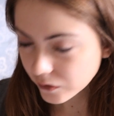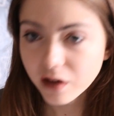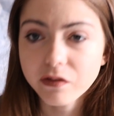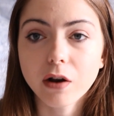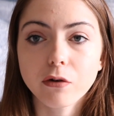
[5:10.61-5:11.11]

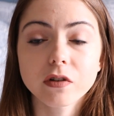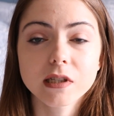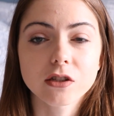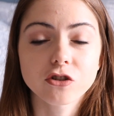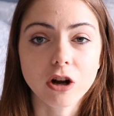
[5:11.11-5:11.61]
And then
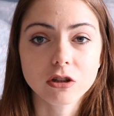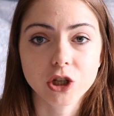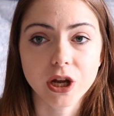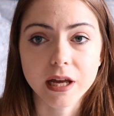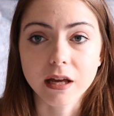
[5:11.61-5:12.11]
obviously
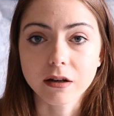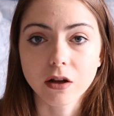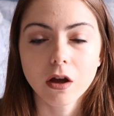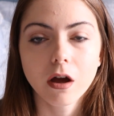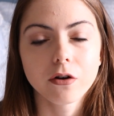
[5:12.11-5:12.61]
structure in
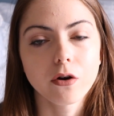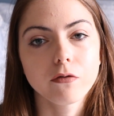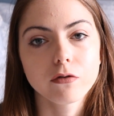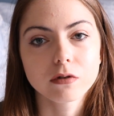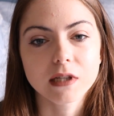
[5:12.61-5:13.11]

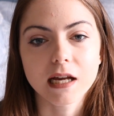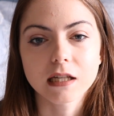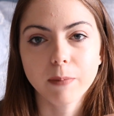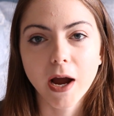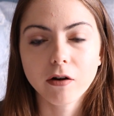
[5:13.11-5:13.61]
novels is
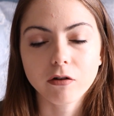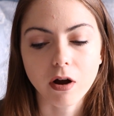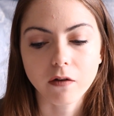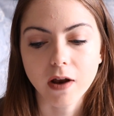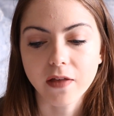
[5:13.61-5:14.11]

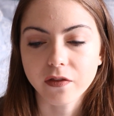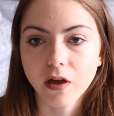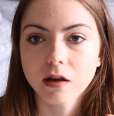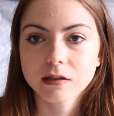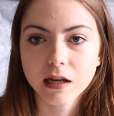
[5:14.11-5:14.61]
paragraph length,
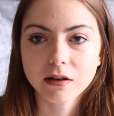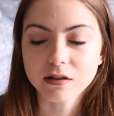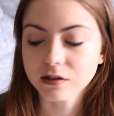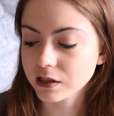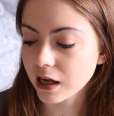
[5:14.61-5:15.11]

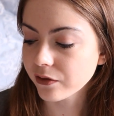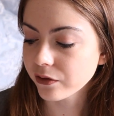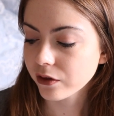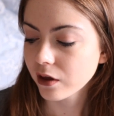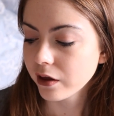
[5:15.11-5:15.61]
sentence
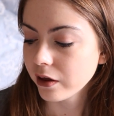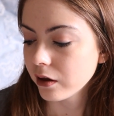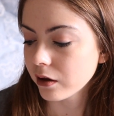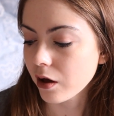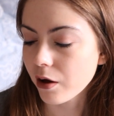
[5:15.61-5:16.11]
length.
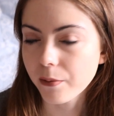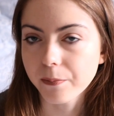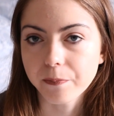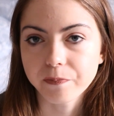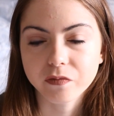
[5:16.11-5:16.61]

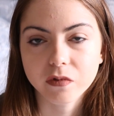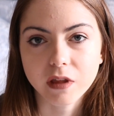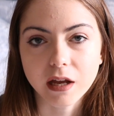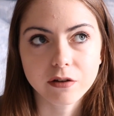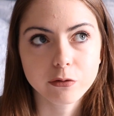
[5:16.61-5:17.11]
Then
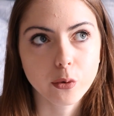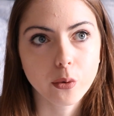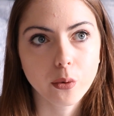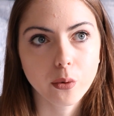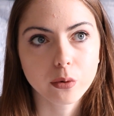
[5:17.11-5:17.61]
if
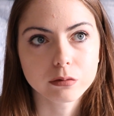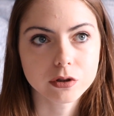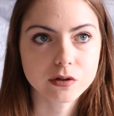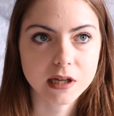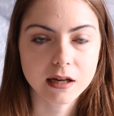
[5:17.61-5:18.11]
you're
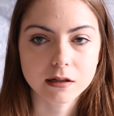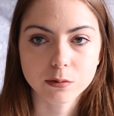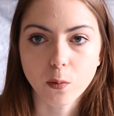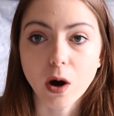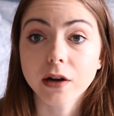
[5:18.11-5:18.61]
using it as
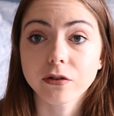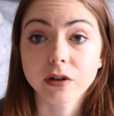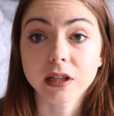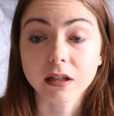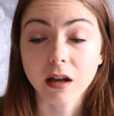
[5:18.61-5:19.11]
wider
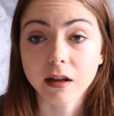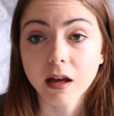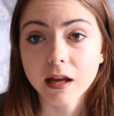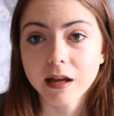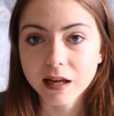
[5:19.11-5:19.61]
reading, like
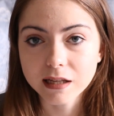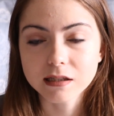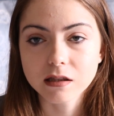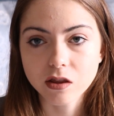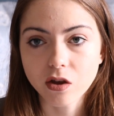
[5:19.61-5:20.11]

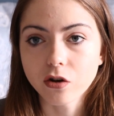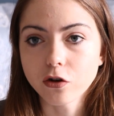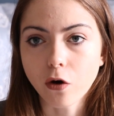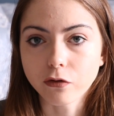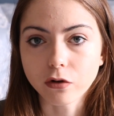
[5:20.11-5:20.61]
is the
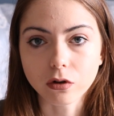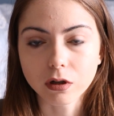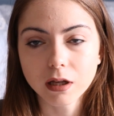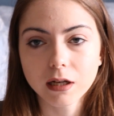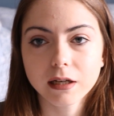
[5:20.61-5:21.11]

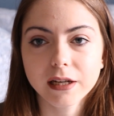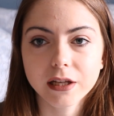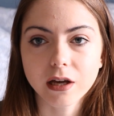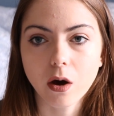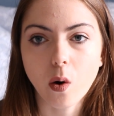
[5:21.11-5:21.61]
novel
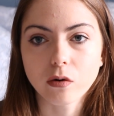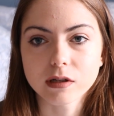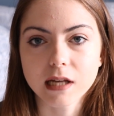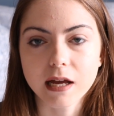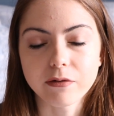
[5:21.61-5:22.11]
linear or
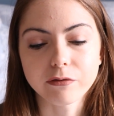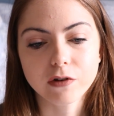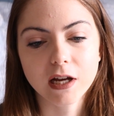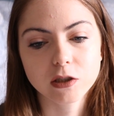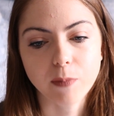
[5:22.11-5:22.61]
is it in
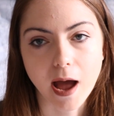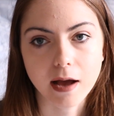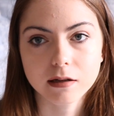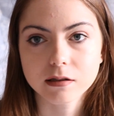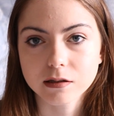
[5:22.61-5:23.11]

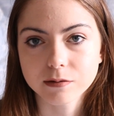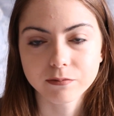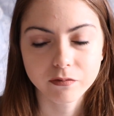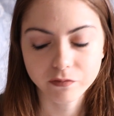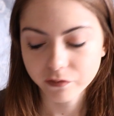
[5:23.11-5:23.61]
flashbacks?
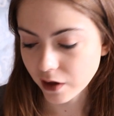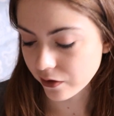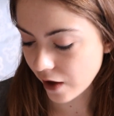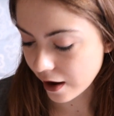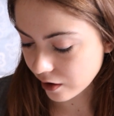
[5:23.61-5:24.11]

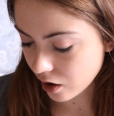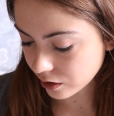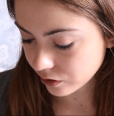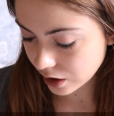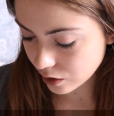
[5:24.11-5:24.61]
Like that kind
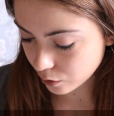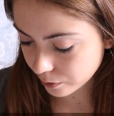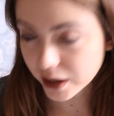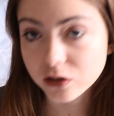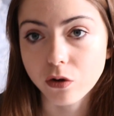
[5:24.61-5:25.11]
of thing you want
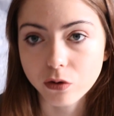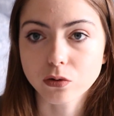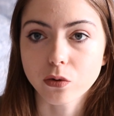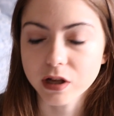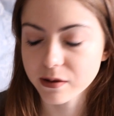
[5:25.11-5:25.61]
to make sure you're
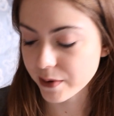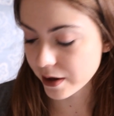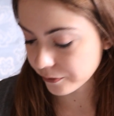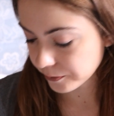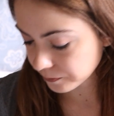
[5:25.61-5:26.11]
talking
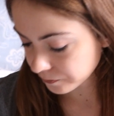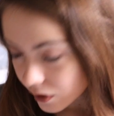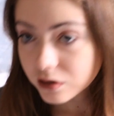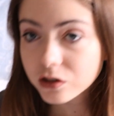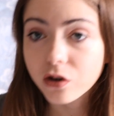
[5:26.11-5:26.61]
about.
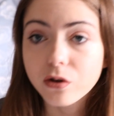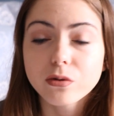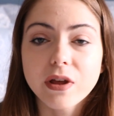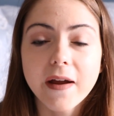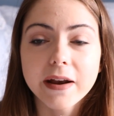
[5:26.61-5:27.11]
So
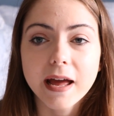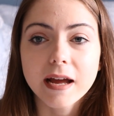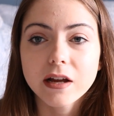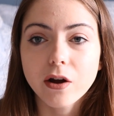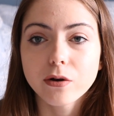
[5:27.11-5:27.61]
then
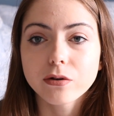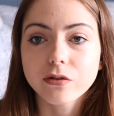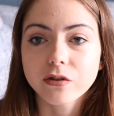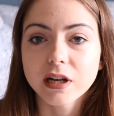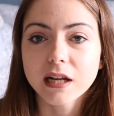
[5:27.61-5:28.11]

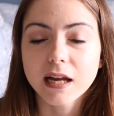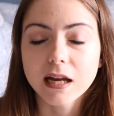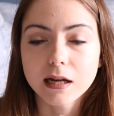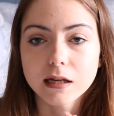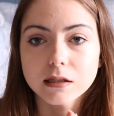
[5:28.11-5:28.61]
A03
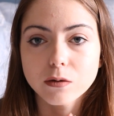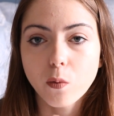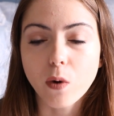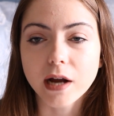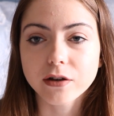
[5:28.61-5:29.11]
is
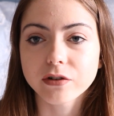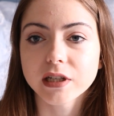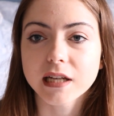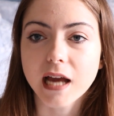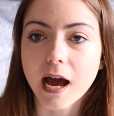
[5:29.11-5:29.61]
wider
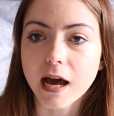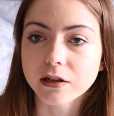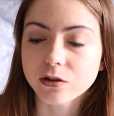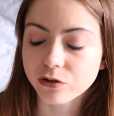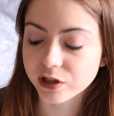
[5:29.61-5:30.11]
reading
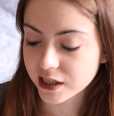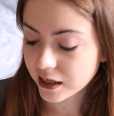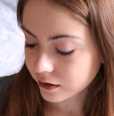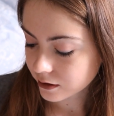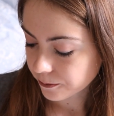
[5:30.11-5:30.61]
and critics.